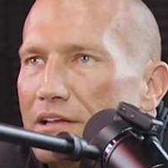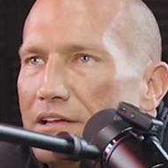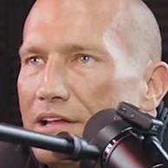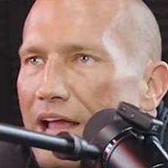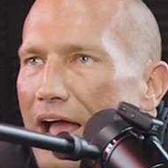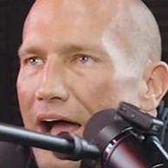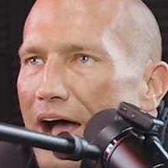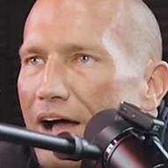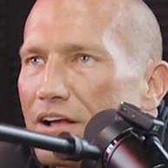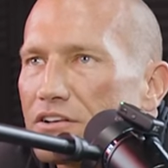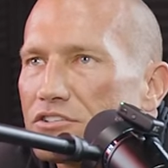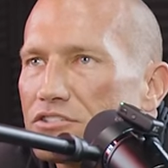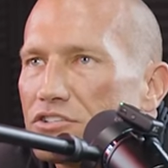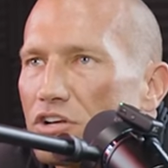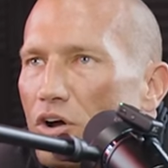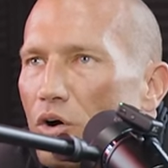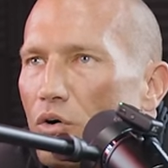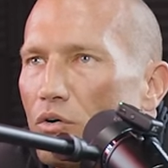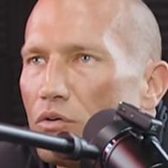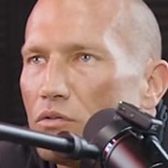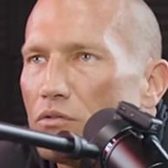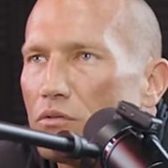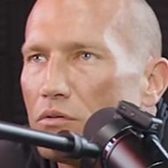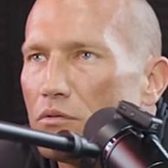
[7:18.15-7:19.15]
Yeah.
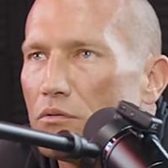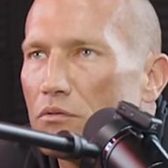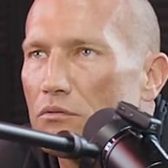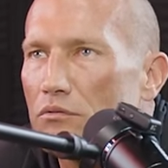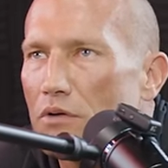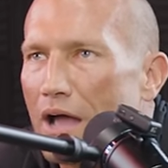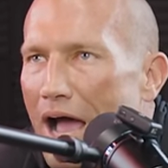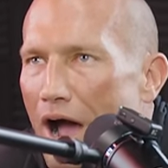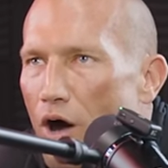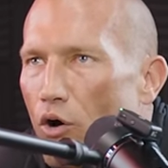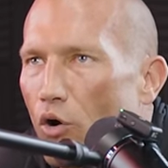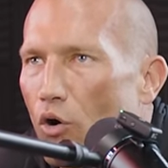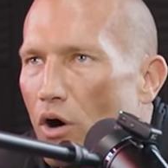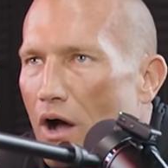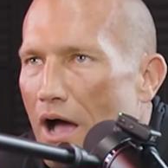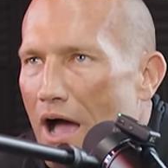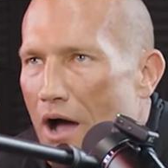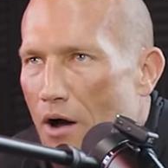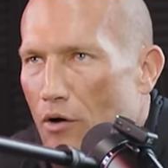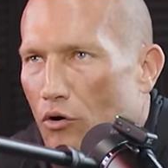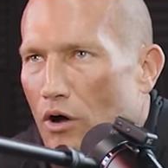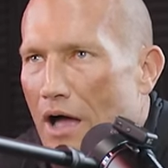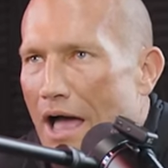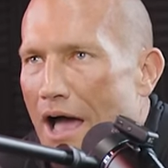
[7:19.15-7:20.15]
So how,
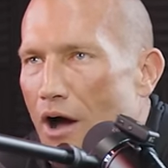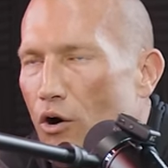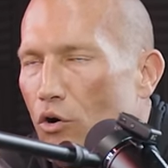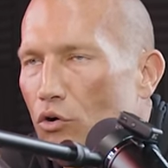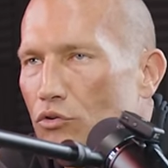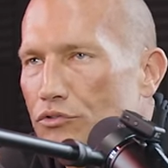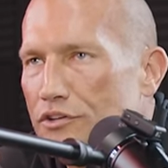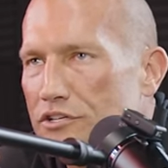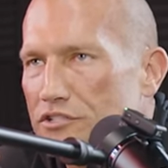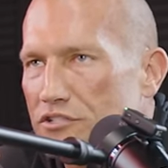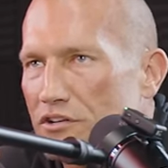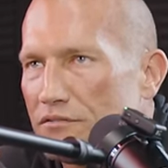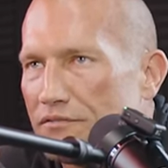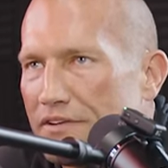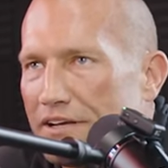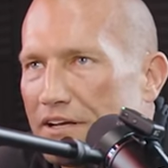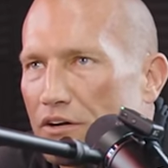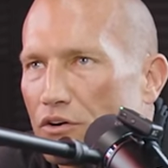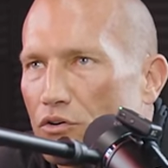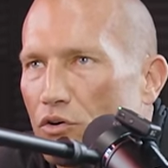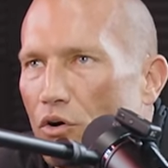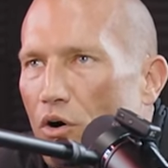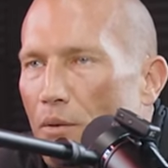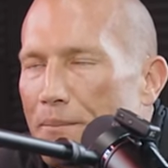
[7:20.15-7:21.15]
how, how old is the
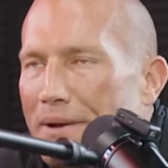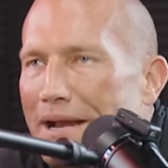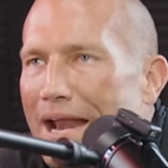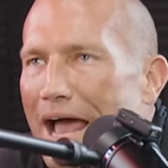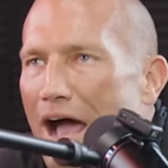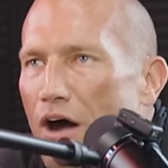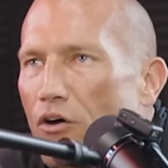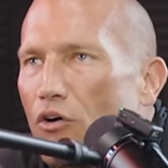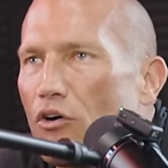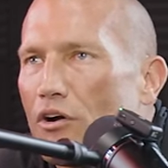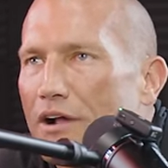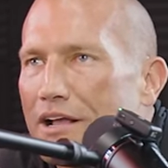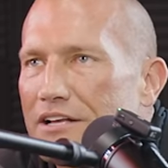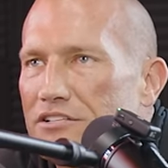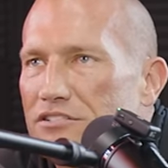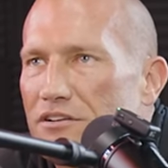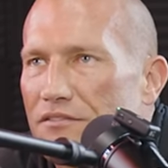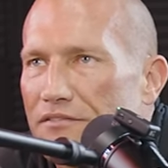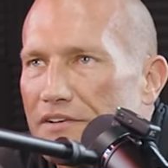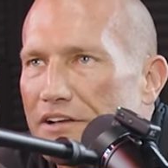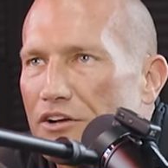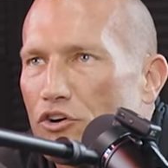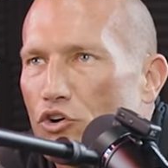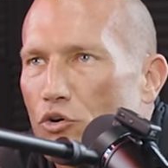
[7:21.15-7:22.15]
vehicle? I mean, how long has
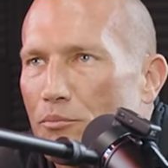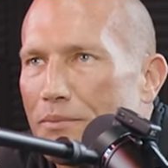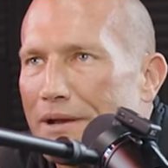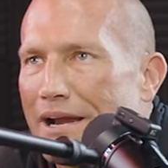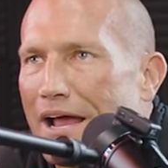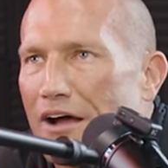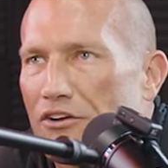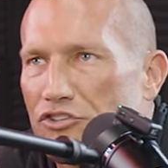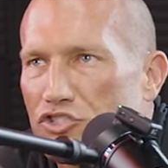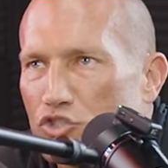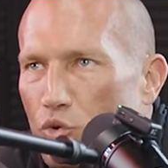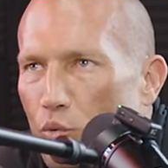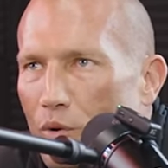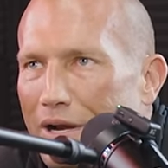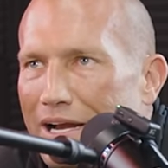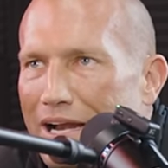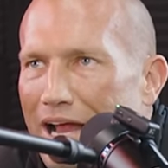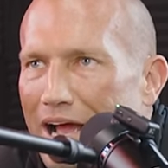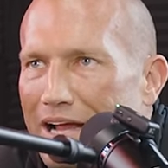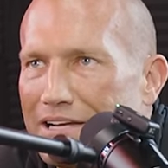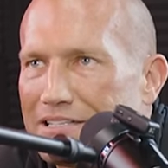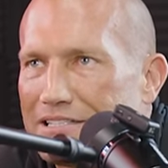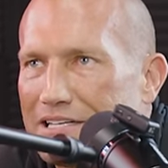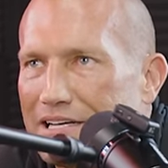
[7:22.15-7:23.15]
the vehicle been out? It's
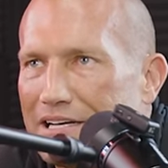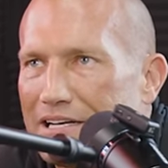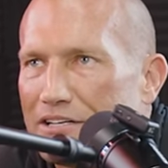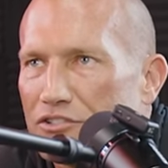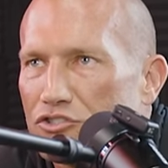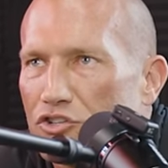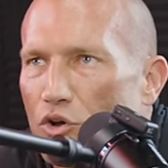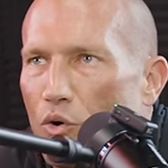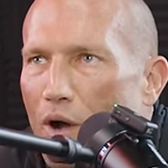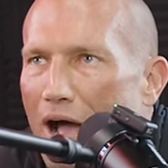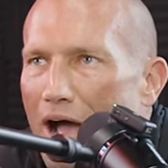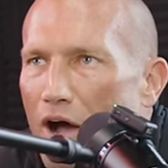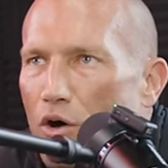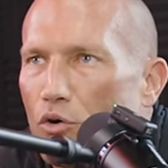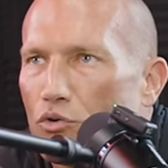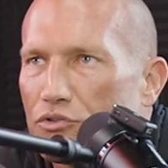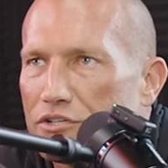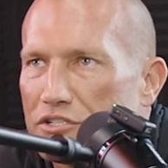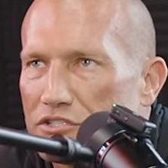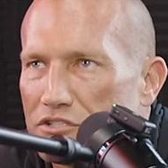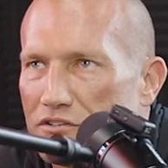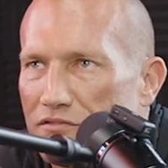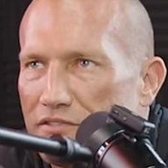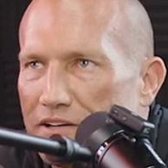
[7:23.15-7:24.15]
2019. So how
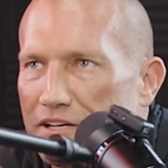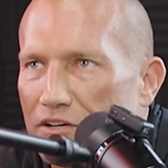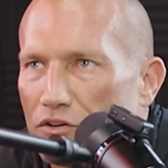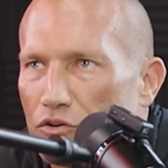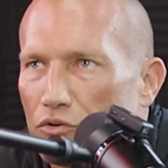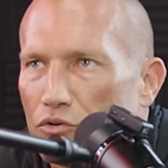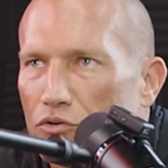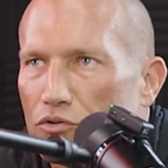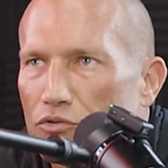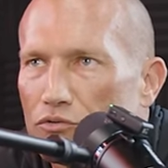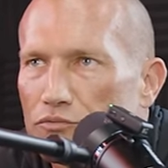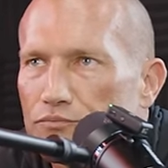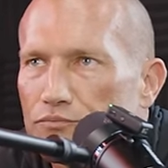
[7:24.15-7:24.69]
old is the vehicle?